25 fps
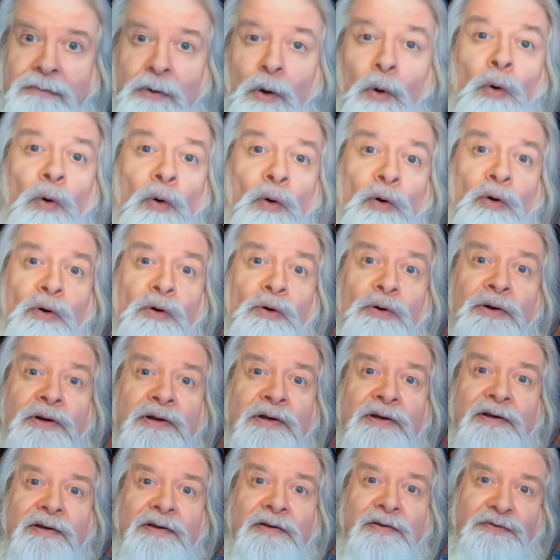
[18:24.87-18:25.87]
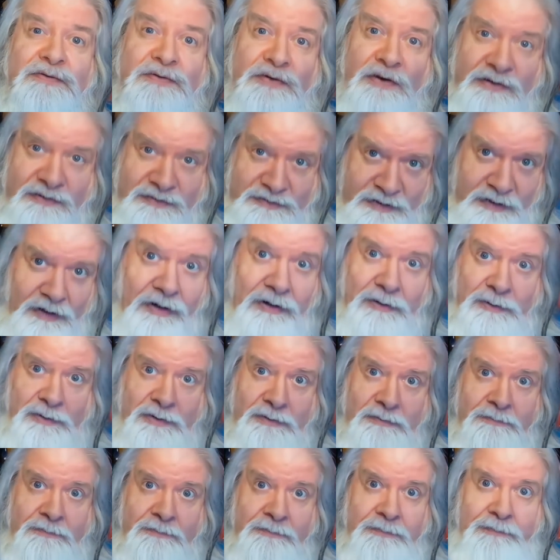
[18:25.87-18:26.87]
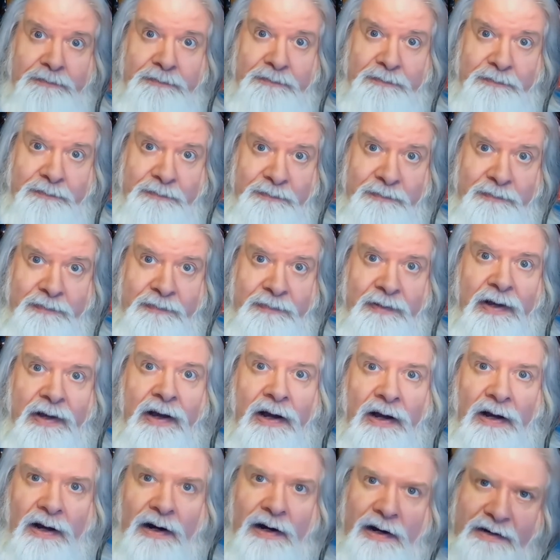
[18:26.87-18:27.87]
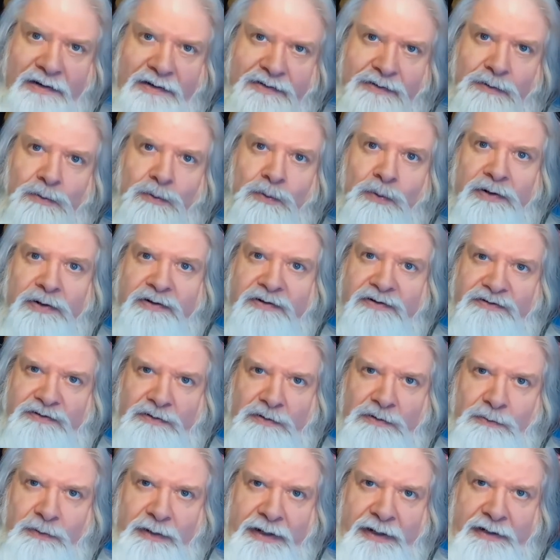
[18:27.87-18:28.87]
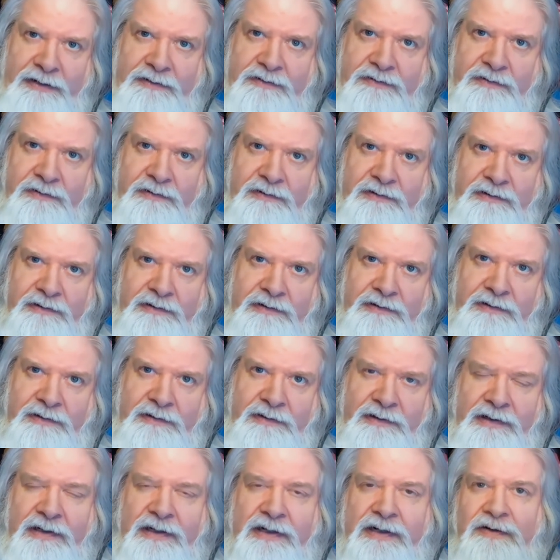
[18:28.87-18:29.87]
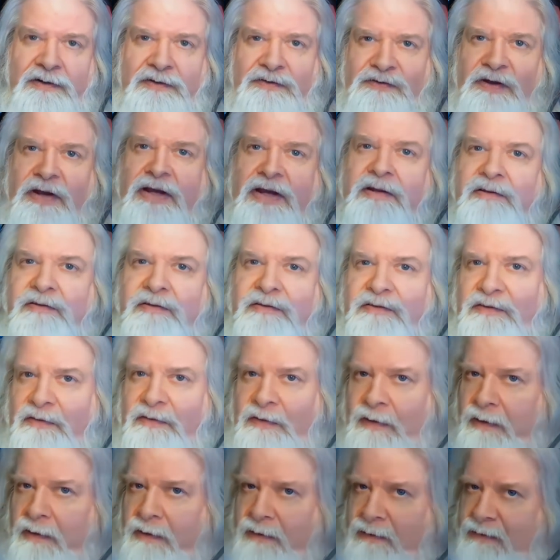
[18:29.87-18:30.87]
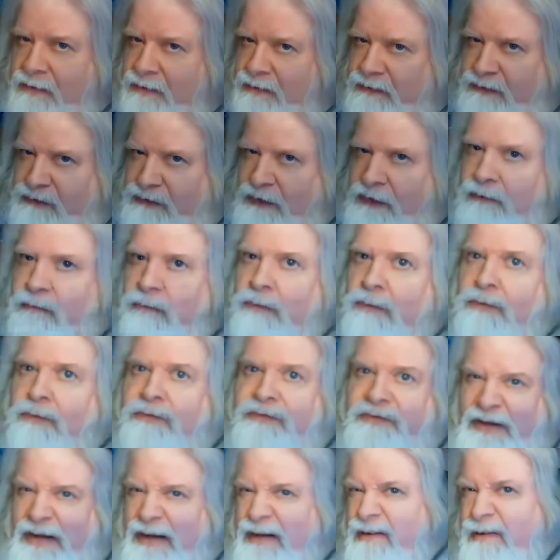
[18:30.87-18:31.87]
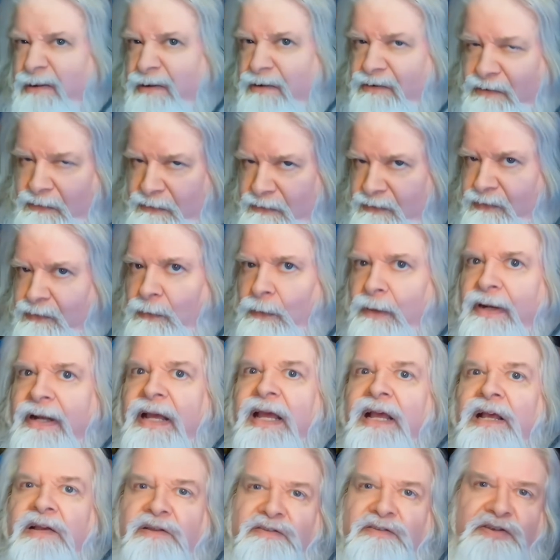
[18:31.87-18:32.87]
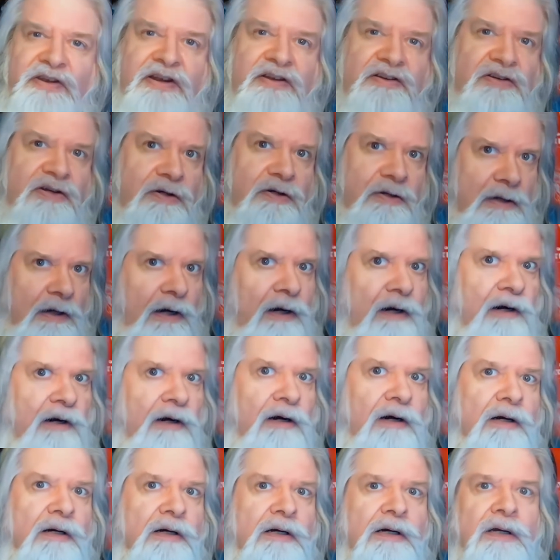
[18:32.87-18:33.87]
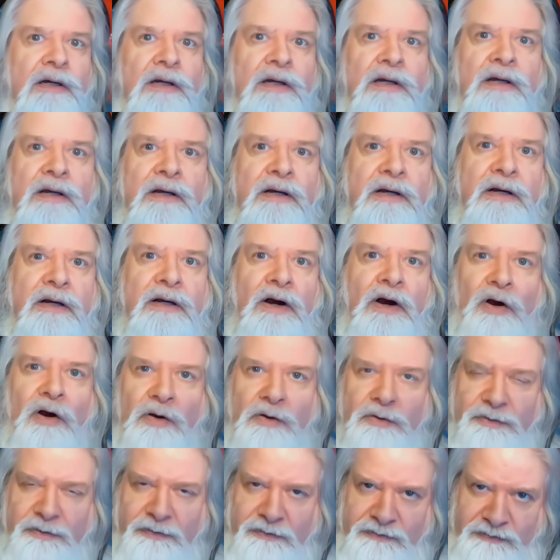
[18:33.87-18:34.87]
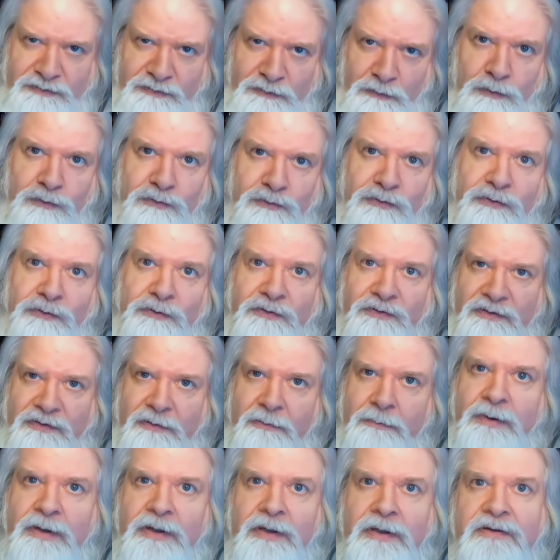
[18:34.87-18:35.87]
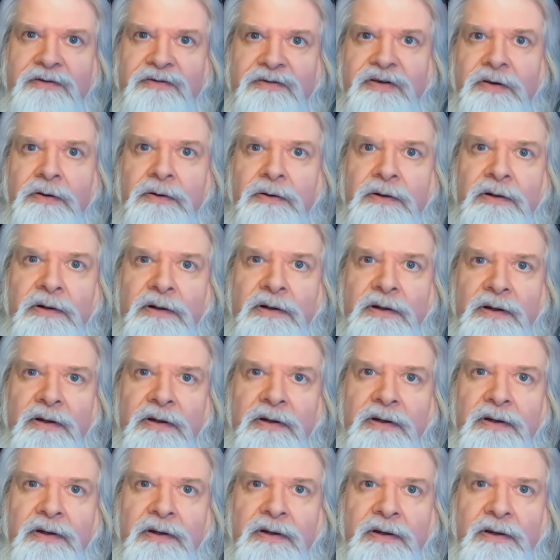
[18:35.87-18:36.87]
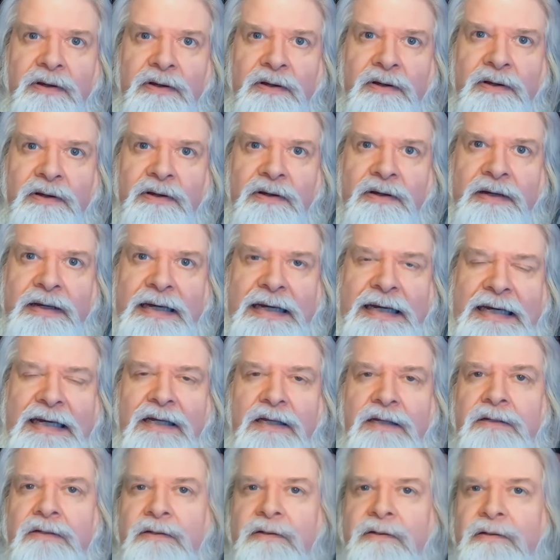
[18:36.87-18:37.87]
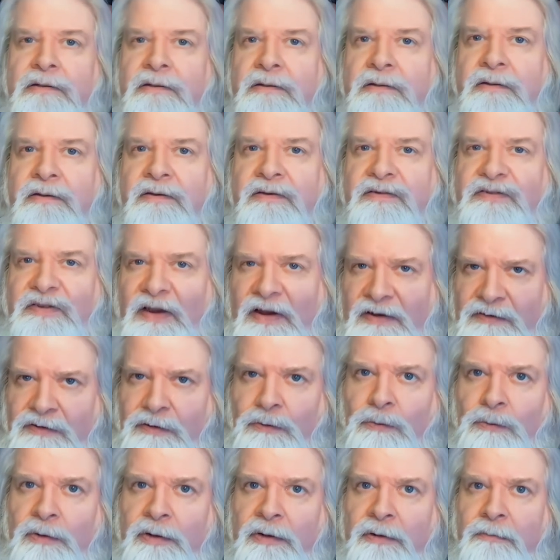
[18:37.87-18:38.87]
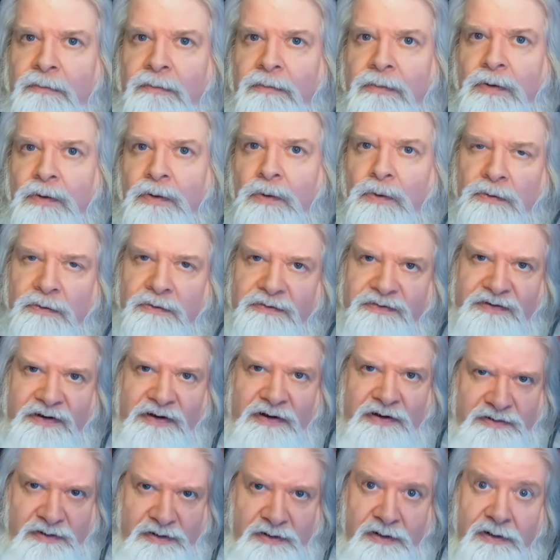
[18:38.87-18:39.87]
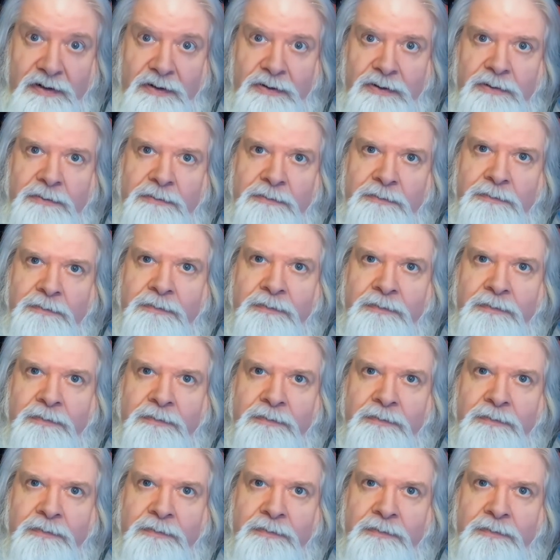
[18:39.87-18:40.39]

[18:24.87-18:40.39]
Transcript: or Zentarim. Either one is correct. Zents are just general, Zentish, and so on. Zentalar are the soldiers, the military. And Zentarim, or Zentarim,